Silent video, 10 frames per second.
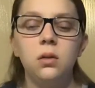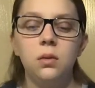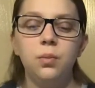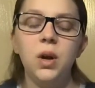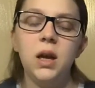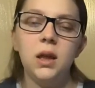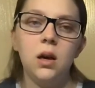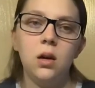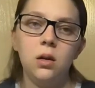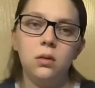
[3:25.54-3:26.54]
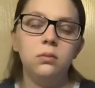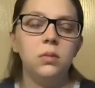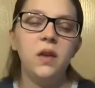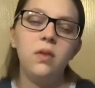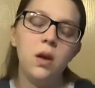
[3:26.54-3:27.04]
bring
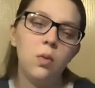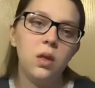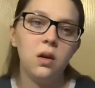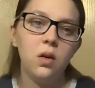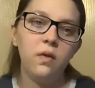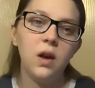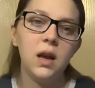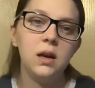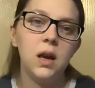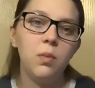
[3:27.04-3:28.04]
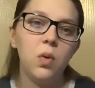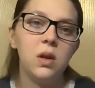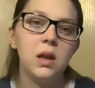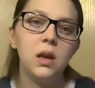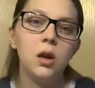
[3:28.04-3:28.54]
if the overhead table
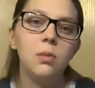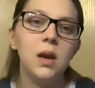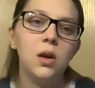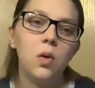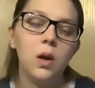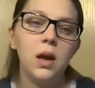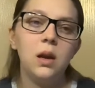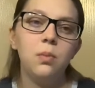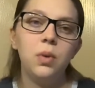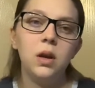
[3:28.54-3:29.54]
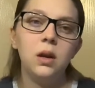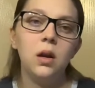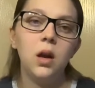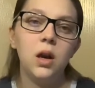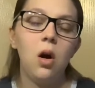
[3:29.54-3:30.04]
wasn't near me, I'd go ahead and put
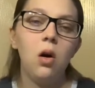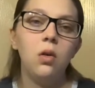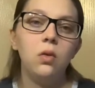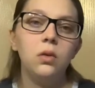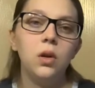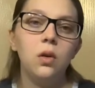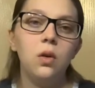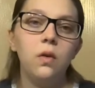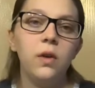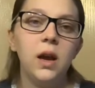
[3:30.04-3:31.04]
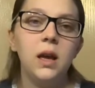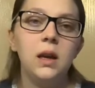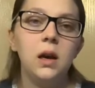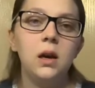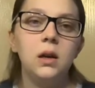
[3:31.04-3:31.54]
it all on the
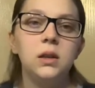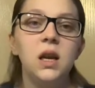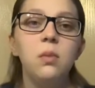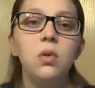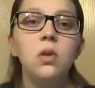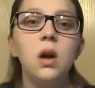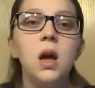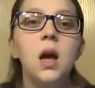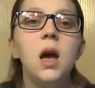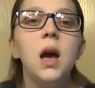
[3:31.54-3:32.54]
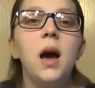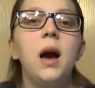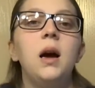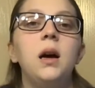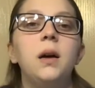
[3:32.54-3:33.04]
overhead table.
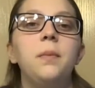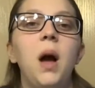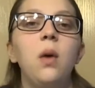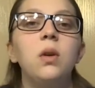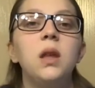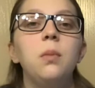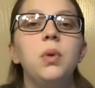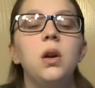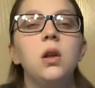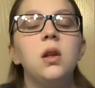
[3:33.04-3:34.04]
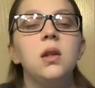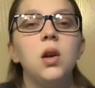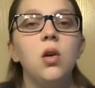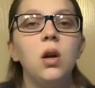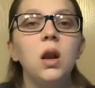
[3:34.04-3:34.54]
I would then put on the
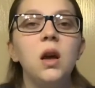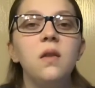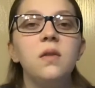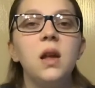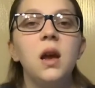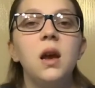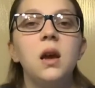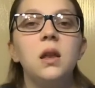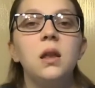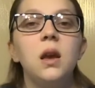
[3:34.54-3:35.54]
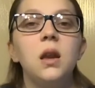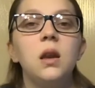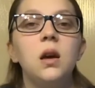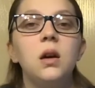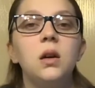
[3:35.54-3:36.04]
sterile gloves and
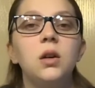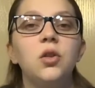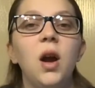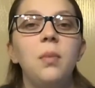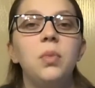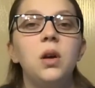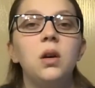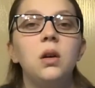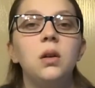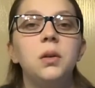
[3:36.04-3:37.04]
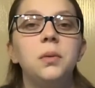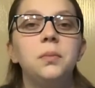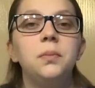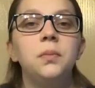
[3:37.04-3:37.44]
then grab the